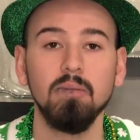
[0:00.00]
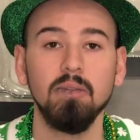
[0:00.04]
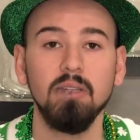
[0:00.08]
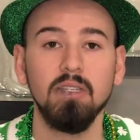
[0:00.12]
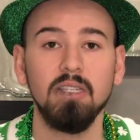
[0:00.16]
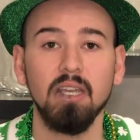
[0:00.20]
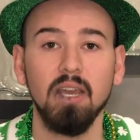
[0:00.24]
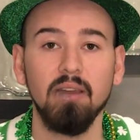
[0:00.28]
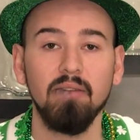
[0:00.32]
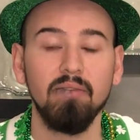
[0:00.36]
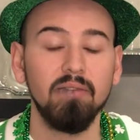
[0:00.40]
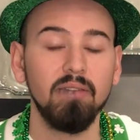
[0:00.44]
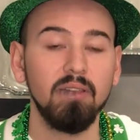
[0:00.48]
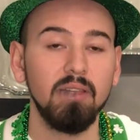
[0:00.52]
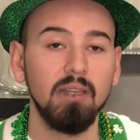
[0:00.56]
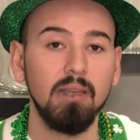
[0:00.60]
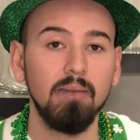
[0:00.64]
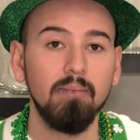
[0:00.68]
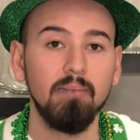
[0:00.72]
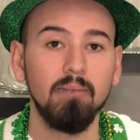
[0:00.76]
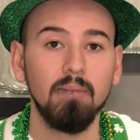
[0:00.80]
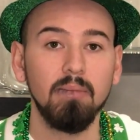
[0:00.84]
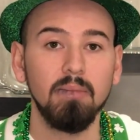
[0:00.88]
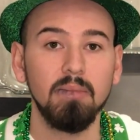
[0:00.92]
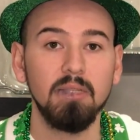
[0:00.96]
we
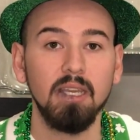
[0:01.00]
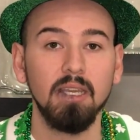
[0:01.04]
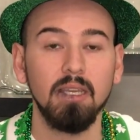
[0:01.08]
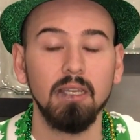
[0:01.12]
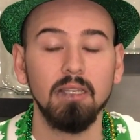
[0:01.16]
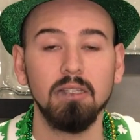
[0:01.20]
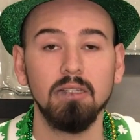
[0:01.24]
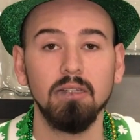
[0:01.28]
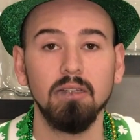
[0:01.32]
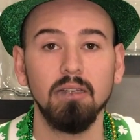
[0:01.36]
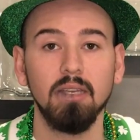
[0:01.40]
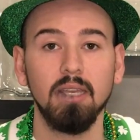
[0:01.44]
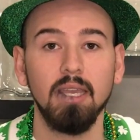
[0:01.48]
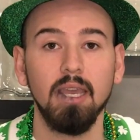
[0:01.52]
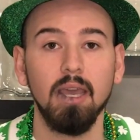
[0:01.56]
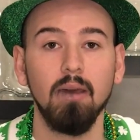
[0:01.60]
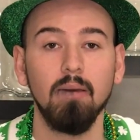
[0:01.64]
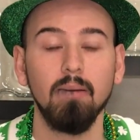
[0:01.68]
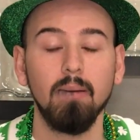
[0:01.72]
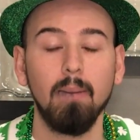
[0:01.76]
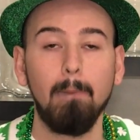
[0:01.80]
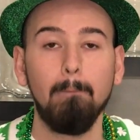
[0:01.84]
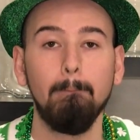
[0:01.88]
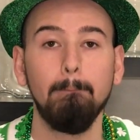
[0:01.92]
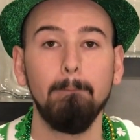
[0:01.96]
definitely take into
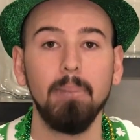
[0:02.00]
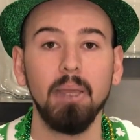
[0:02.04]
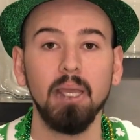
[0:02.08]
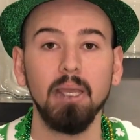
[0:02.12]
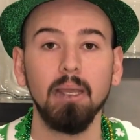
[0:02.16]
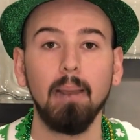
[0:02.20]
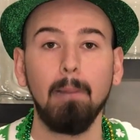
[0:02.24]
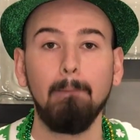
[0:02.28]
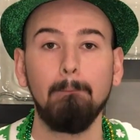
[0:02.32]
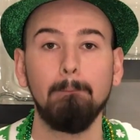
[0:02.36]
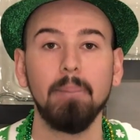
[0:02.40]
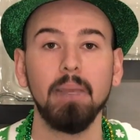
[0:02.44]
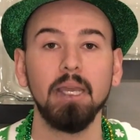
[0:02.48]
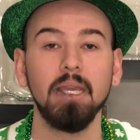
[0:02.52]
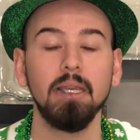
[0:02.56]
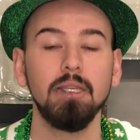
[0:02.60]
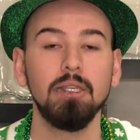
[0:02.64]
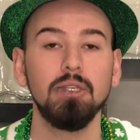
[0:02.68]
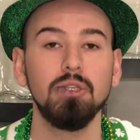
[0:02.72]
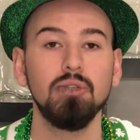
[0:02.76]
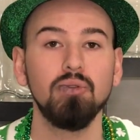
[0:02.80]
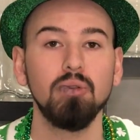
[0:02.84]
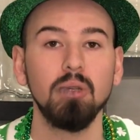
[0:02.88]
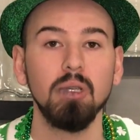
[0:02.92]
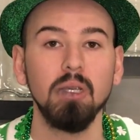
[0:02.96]
account big
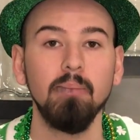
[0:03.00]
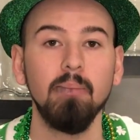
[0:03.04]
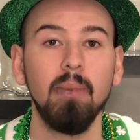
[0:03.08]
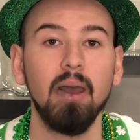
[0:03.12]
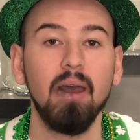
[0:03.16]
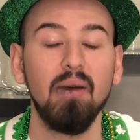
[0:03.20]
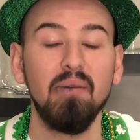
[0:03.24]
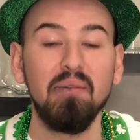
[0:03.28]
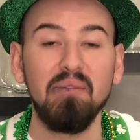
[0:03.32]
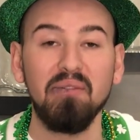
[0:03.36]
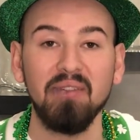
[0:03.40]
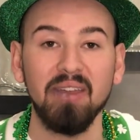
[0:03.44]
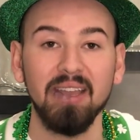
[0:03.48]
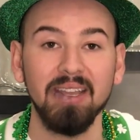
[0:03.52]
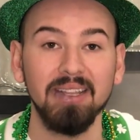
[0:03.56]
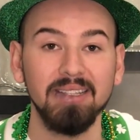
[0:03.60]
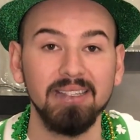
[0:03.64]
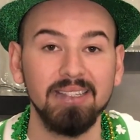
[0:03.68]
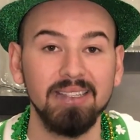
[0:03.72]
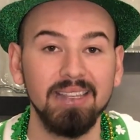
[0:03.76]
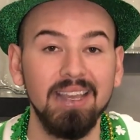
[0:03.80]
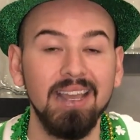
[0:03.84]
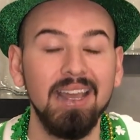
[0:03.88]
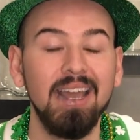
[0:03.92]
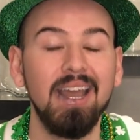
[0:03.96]
stream
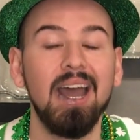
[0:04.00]
events.